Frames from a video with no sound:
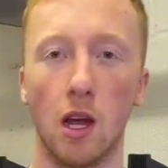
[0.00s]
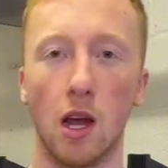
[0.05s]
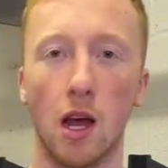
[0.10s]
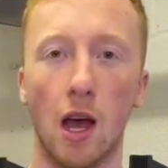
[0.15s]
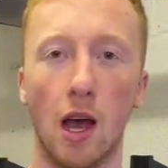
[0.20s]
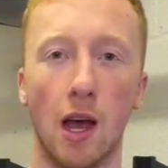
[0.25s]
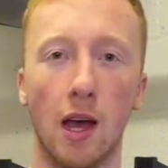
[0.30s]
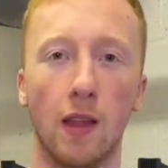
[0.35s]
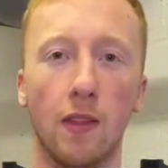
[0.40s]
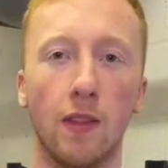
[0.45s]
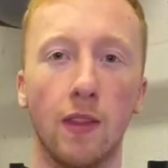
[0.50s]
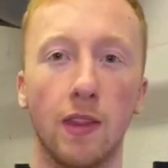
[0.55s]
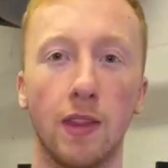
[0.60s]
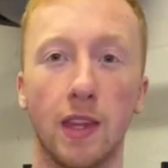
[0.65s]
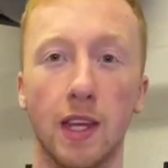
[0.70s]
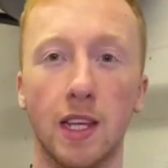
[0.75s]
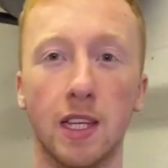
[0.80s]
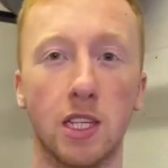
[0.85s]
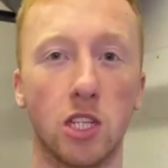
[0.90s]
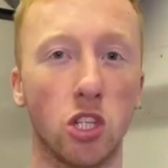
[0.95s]
And
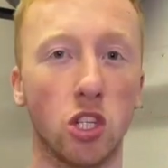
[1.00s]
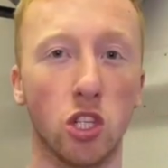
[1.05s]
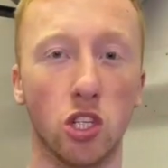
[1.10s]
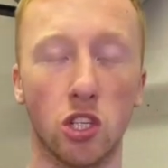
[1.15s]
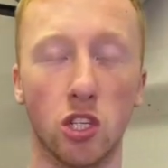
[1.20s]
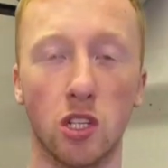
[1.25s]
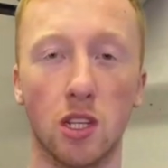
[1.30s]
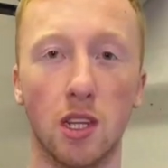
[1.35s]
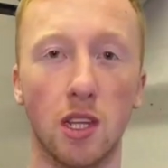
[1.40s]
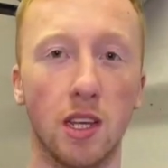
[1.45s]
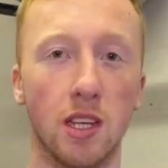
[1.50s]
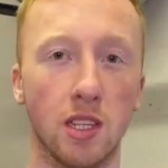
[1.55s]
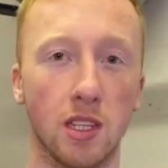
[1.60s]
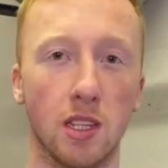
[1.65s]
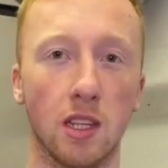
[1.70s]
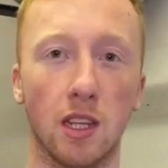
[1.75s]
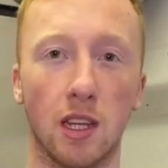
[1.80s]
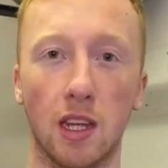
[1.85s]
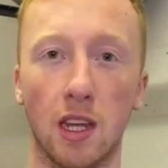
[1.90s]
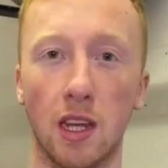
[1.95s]
this just
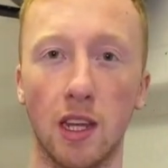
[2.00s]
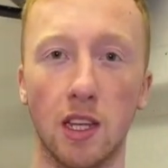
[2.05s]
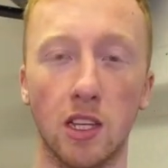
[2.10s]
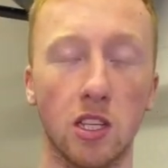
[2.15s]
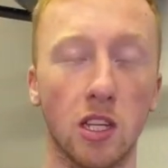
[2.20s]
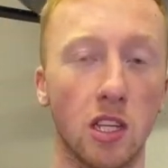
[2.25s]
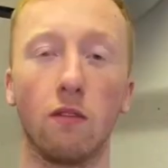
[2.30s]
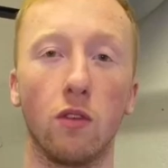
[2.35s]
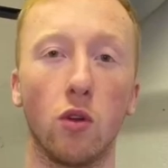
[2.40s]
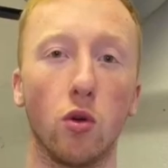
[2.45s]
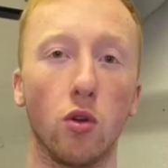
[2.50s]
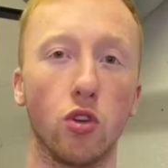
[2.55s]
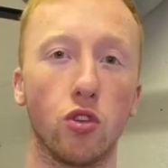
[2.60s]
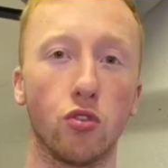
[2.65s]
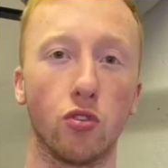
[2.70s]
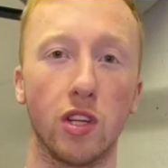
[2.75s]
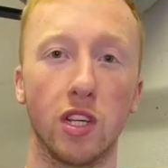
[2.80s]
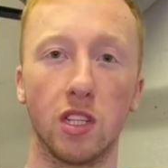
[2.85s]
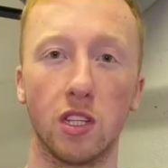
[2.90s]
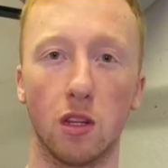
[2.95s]
isn't the case. I noticed
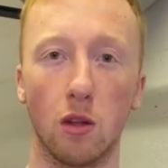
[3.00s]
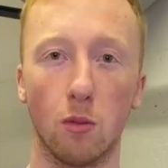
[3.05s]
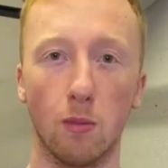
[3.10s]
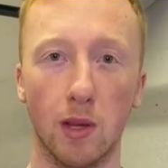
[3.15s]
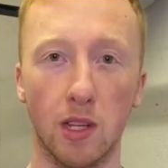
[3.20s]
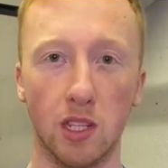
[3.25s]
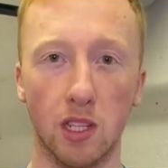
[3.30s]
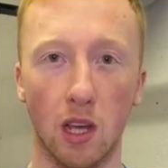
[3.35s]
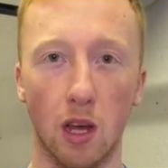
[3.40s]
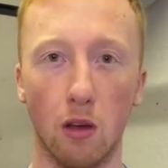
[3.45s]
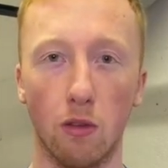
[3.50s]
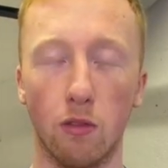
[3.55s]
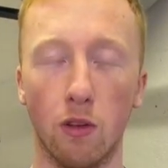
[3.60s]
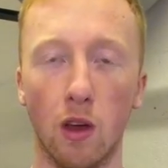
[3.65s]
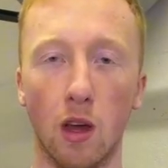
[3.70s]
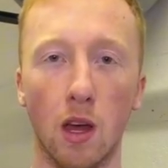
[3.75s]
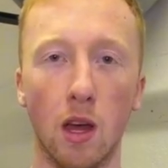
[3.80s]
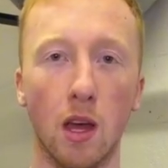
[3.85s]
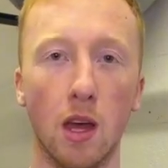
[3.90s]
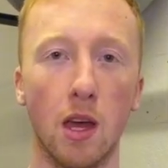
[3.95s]
recently on myself
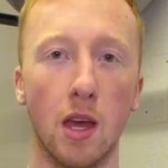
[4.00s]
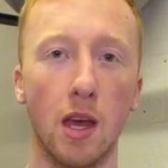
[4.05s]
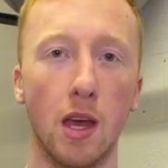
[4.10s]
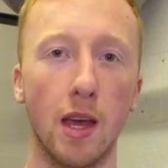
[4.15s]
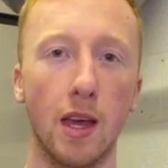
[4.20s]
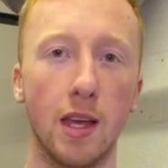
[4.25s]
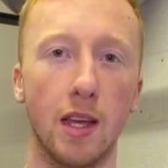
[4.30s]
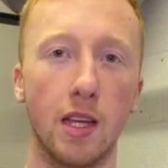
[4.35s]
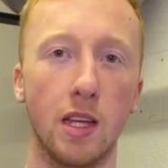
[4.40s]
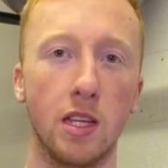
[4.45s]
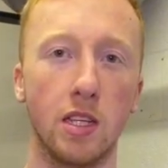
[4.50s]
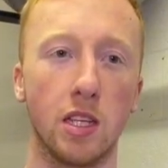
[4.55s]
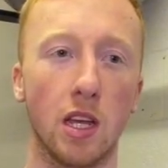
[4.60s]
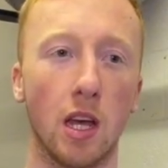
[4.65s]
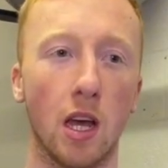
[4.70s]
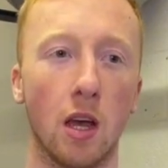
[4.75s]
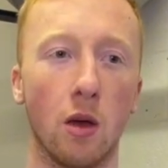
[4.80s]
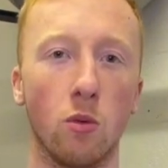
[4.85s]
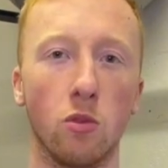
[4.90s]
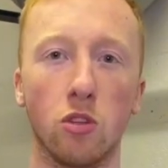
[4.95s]
is
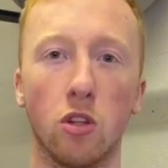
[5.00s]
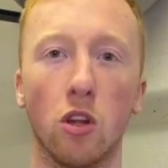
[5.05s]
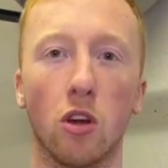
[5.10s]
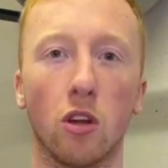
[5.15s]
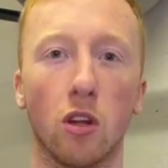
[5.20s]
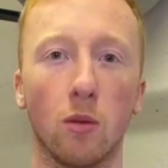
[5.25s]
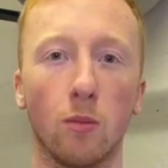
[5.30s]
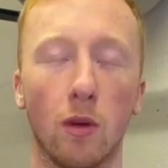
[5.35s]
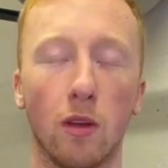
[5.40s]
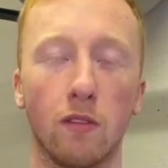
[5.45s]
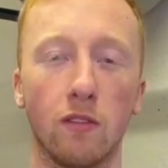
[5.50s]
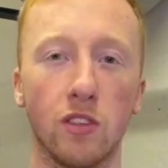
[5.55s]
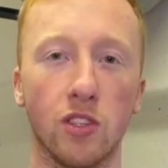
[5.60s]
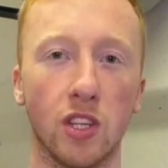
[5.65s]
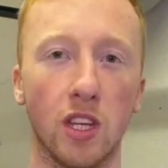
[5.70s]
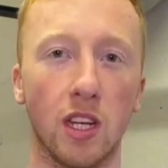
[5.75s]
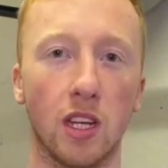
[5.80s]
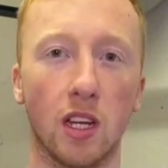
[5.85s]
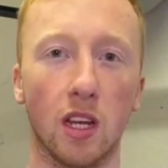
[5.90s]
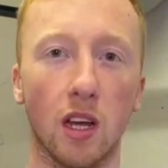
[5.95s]
I was looking at my
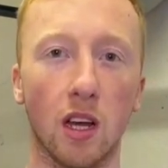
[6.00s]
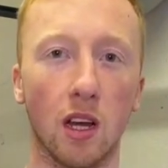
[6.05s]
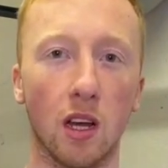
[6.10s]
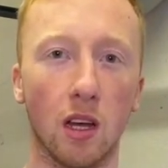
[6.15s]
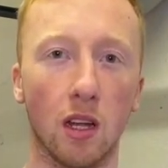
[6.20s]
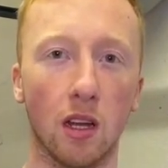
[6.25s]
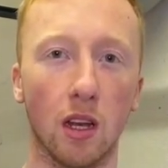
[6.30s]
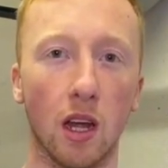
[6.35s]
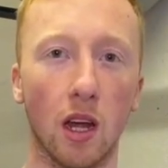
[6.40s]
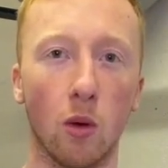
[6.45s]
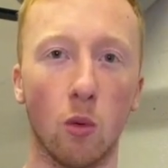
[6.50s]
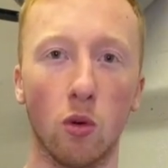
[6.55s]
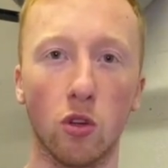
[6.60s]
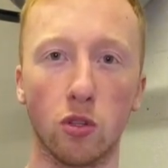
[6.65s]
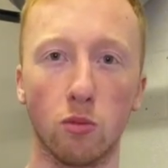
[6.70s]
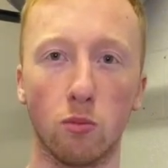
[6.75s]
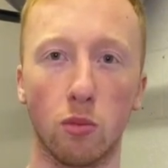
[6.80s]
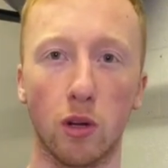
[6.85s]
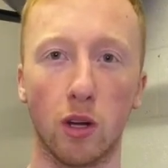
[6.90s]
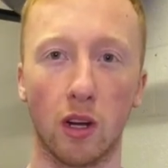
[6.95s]
physique and I
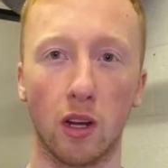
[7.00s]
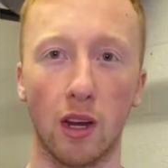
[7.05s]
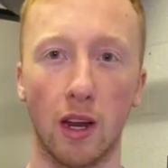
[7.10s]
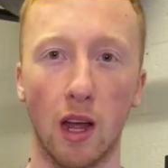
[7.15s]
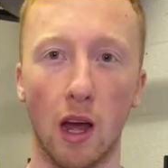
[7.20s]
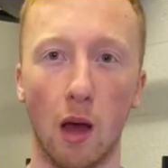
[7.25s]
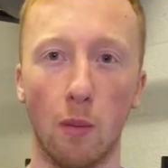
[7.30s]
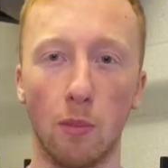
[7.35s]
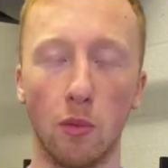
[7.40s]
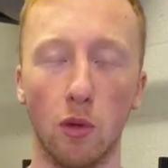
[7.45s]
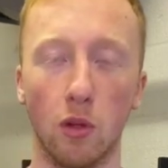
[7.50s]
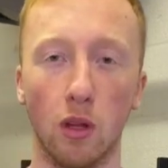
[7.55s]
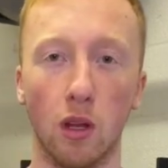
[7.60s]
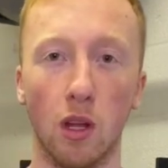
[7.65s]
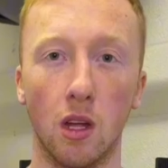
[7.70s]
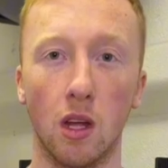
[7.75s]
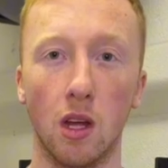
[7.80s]
wasn't particularly happy with it.